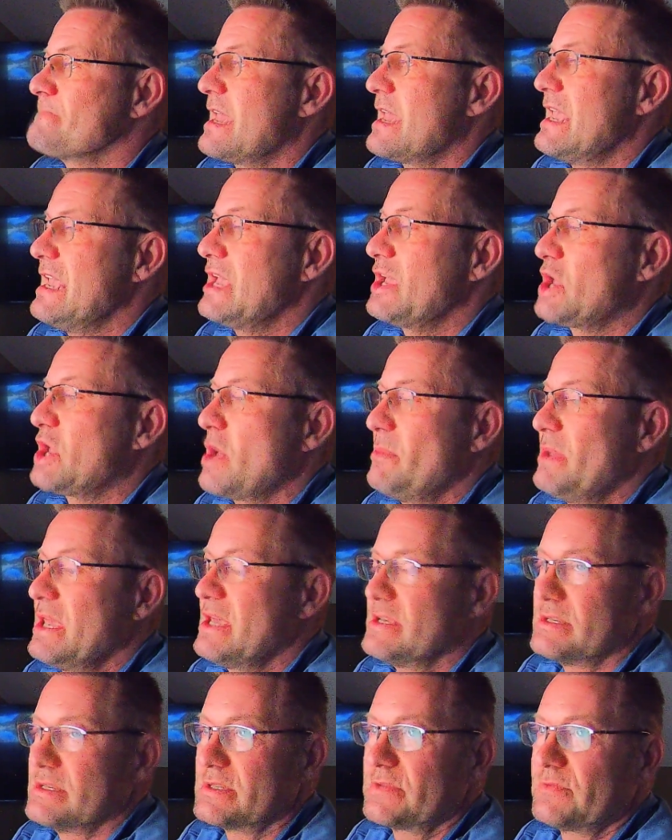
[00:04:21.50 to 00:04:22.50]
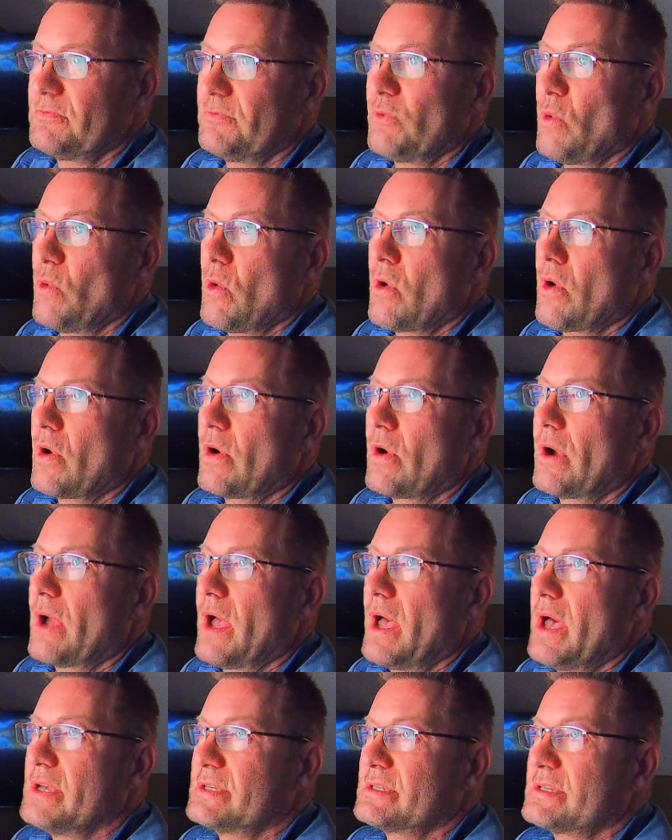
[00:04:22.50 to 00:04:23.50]
income is for
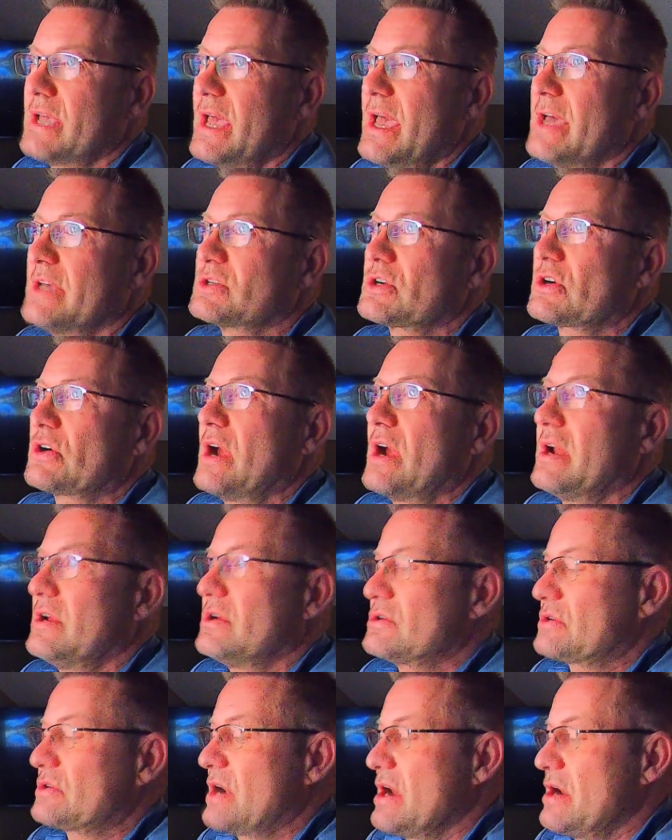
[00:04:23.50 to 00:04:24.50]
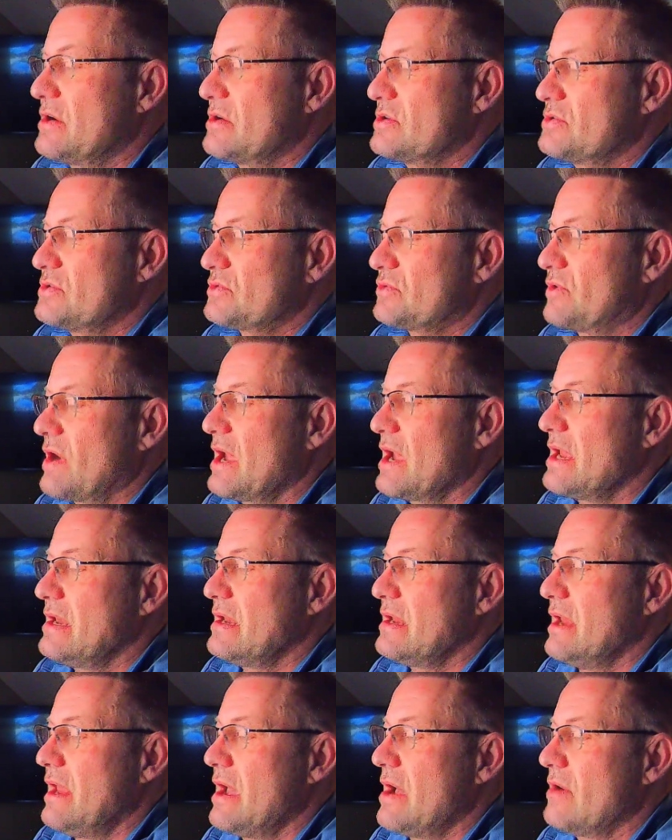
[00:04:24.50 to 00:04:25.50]
us as credit traders right
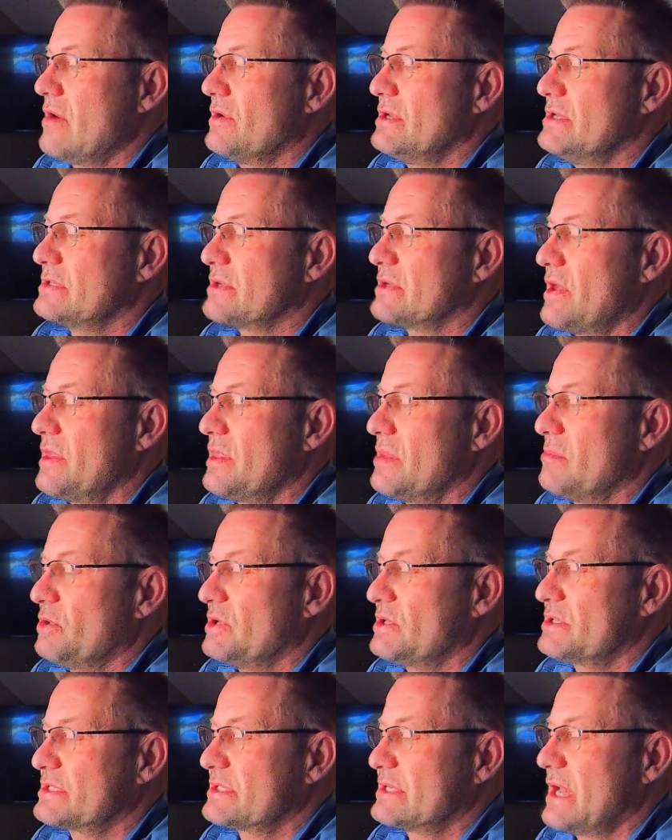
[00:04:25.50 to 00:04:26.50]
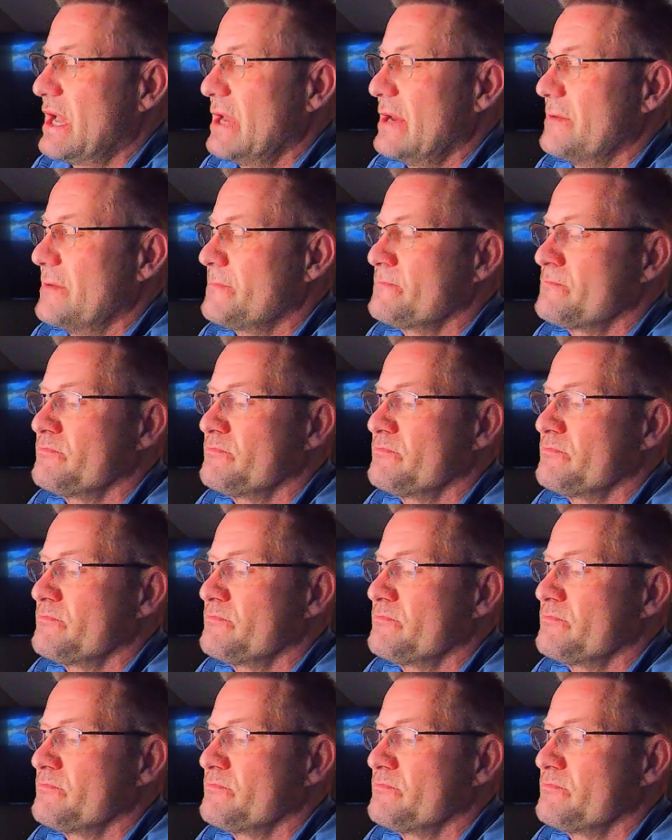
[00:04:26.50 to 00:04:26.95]
now, is on the put side.